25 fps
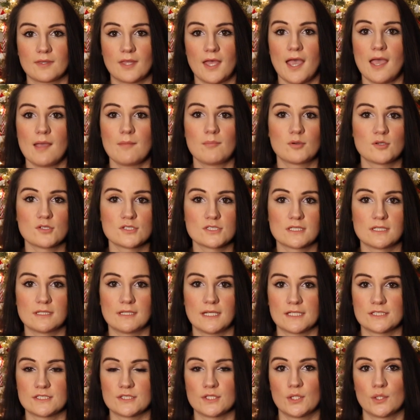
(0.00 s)
I personally
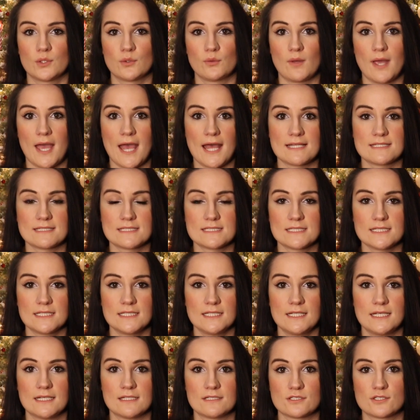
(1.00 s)
like to go to
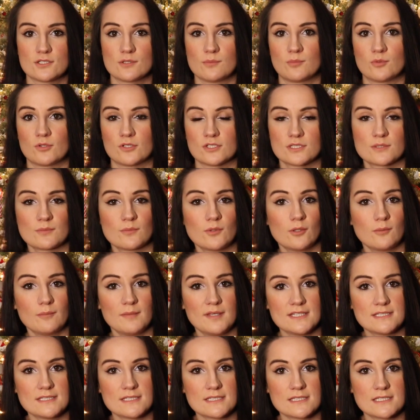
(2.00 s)
Etsy and support small
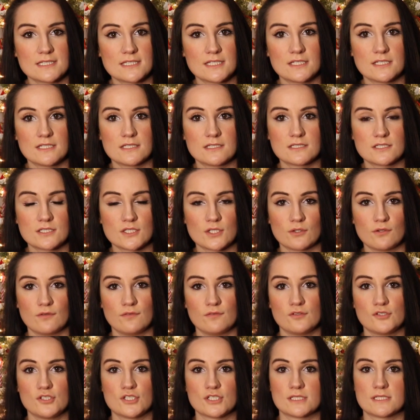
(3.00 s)
businesses, so
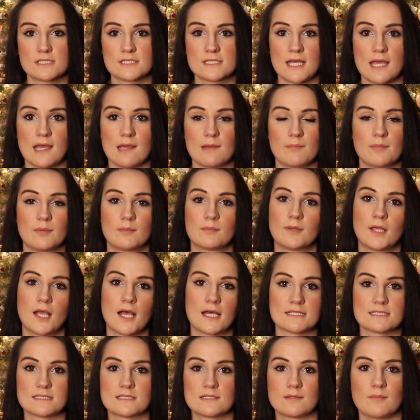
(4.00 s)
if you just type
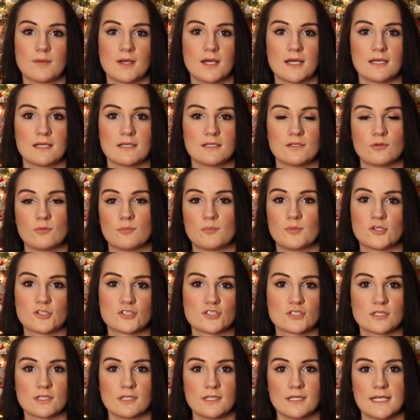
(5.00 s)
customized or
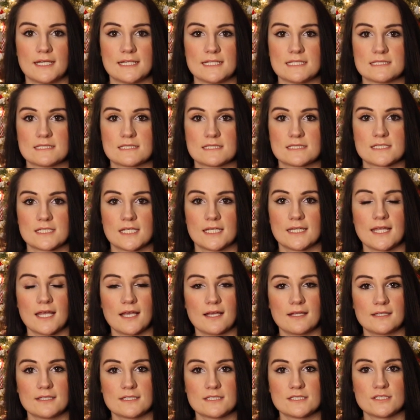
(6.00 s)
personalized
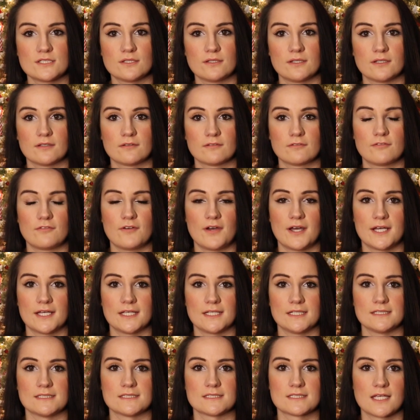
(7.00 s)
necklace, you can
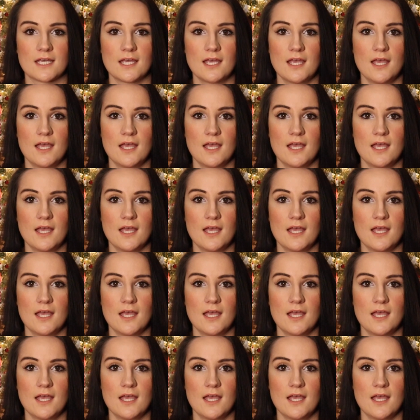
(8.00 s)
find